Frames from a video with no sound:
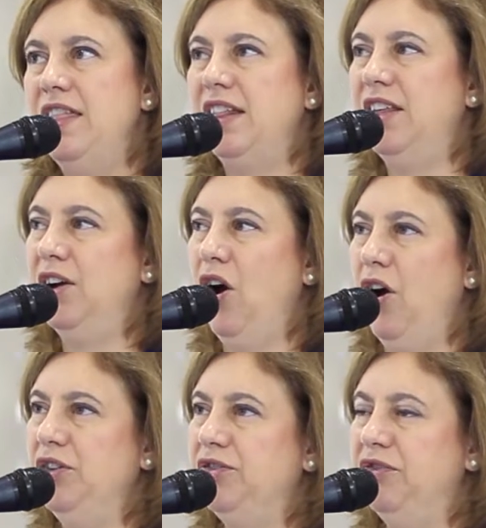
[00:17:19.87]
that there
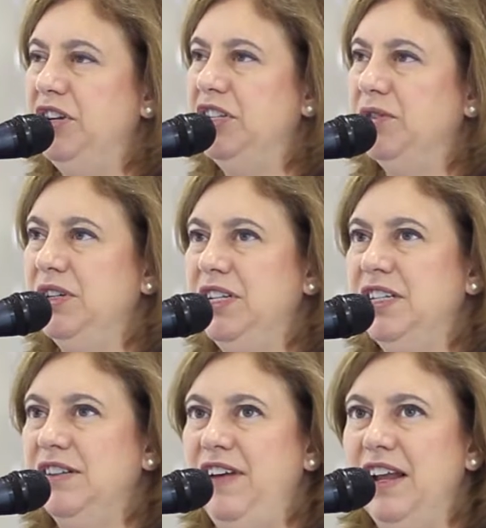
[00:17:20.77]
aren't
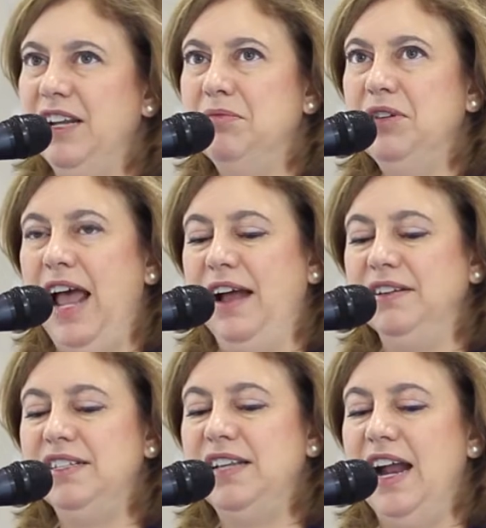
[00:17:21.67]
resources available
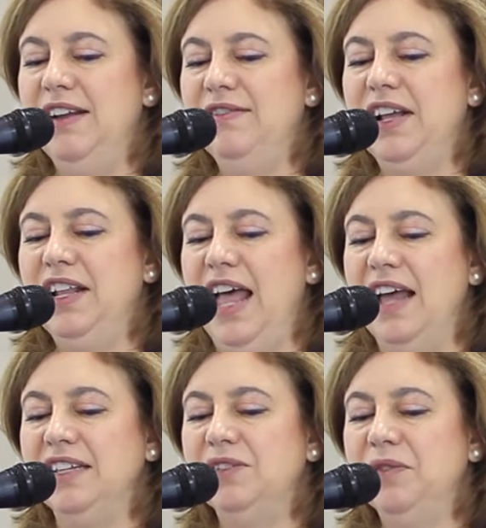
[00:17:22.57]
outside of the
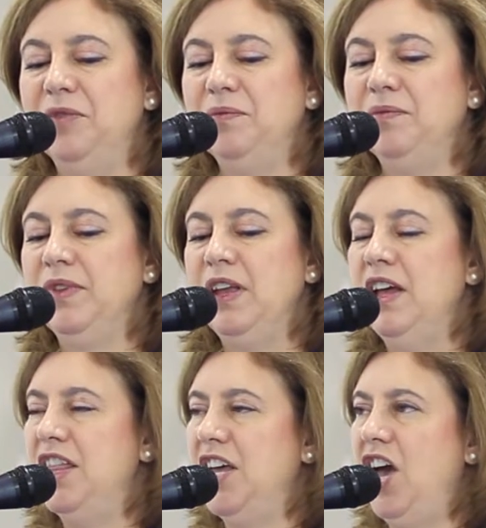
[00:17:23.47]
classroom.
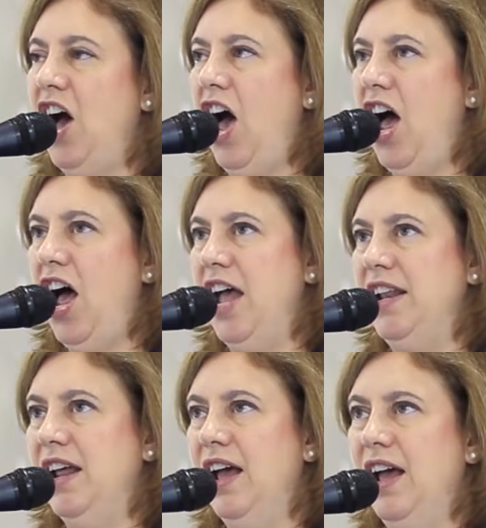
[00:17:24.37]
The
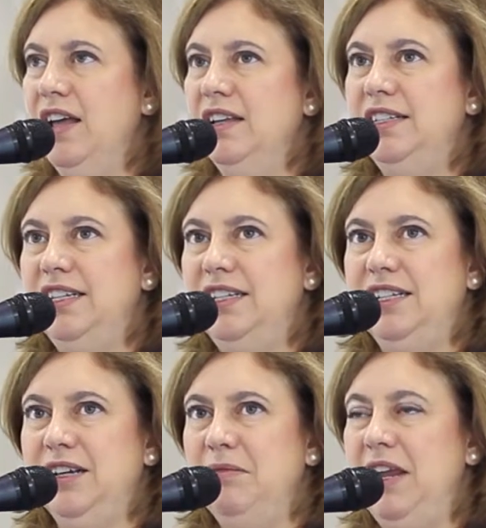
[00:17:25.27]
Khan
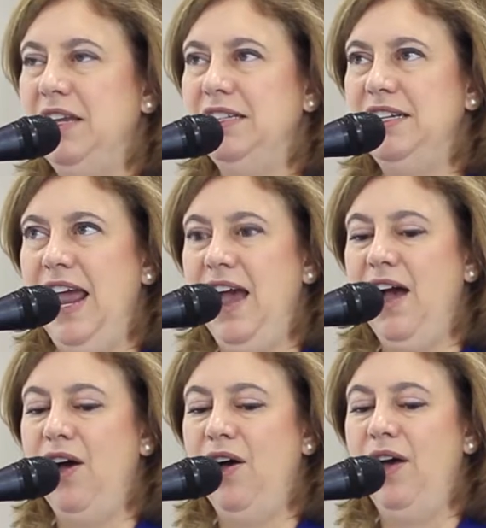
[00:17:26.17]
system is
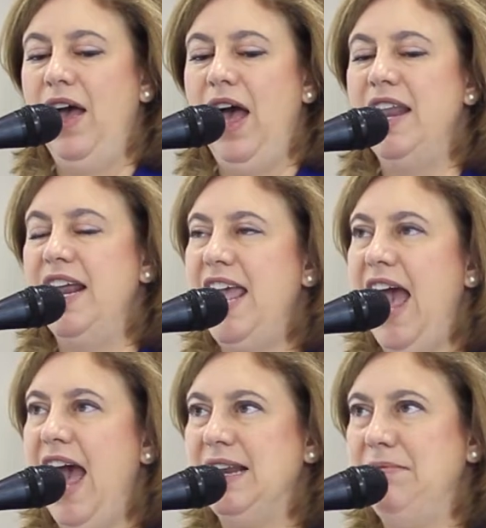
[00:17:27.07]
now an
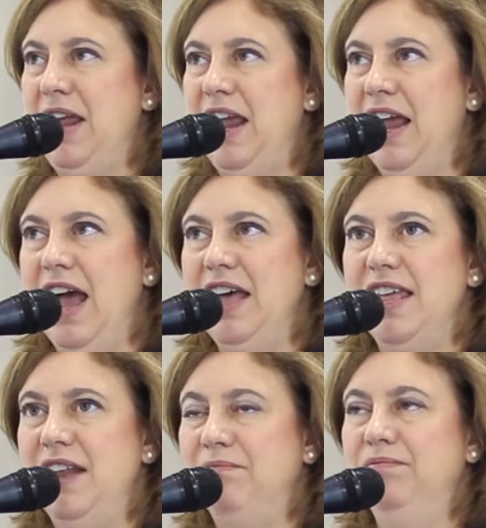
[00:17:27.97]
academy
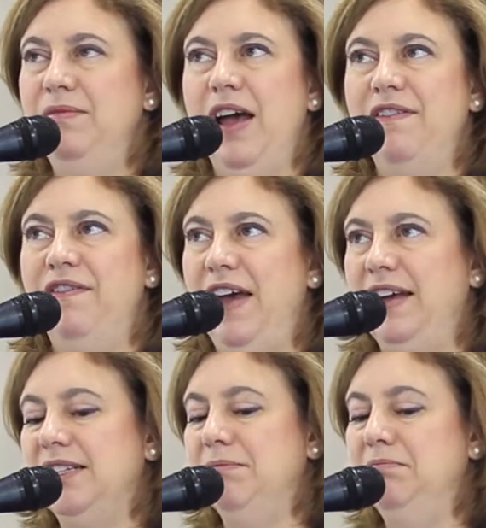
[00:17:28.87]
that
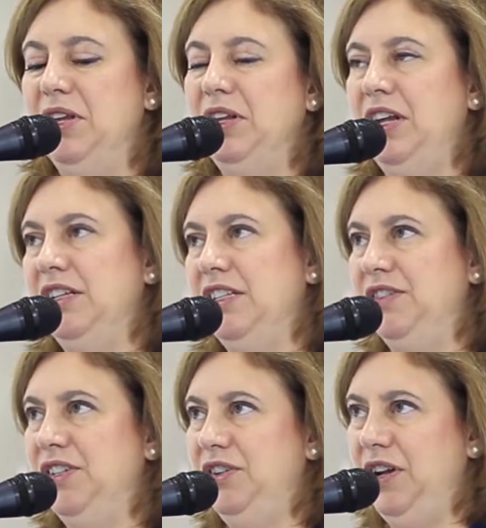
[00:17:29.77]
affects
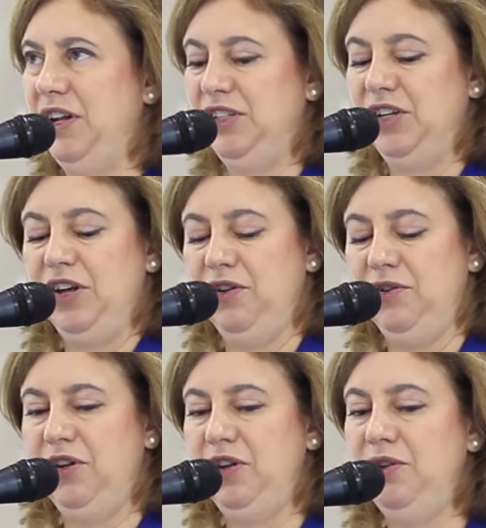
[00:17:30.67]
millions of students
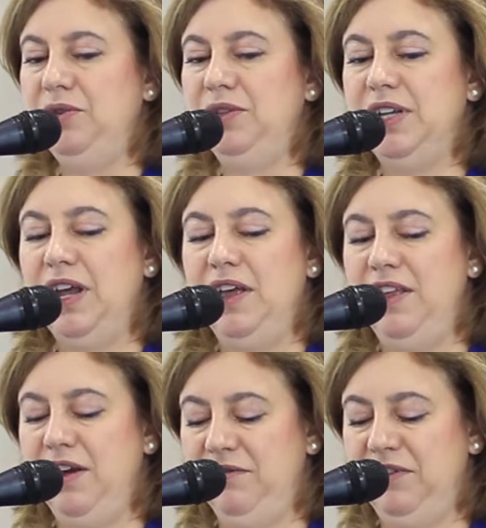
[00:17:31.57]
who use
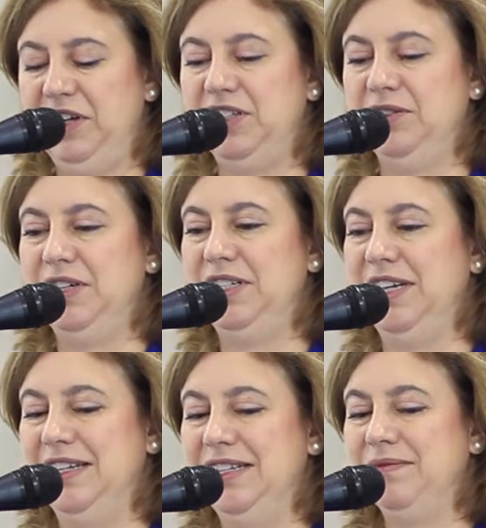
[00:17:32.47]
their
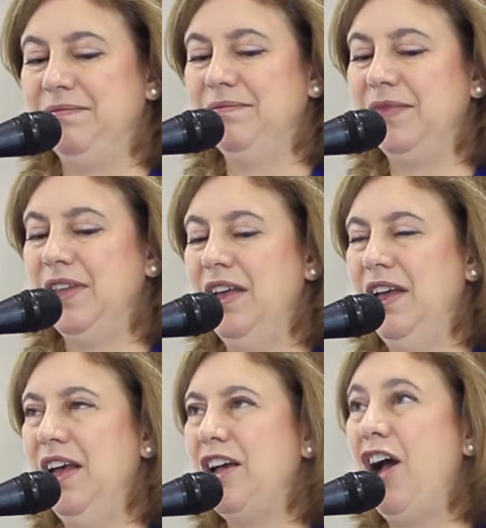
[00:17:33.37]
resources.
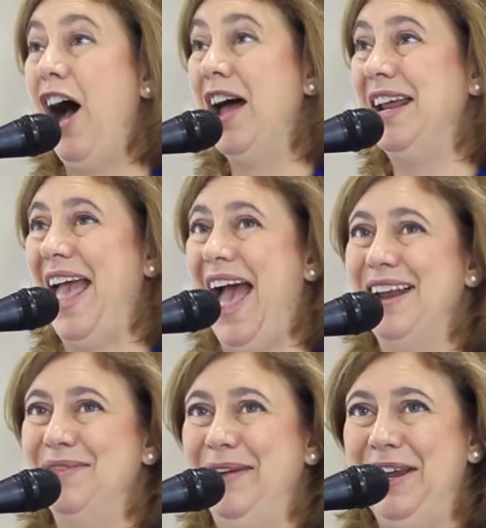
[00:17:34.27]
Khan
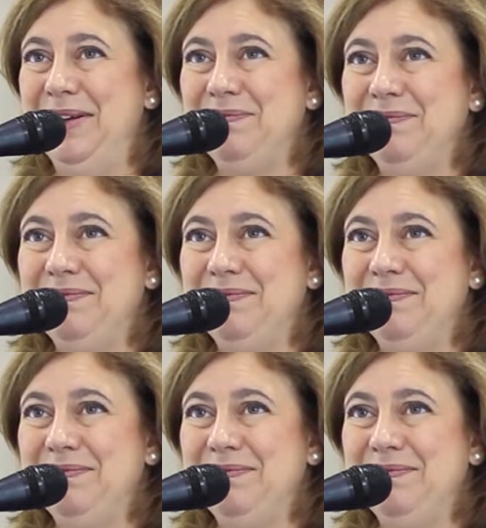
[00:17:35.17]
Academy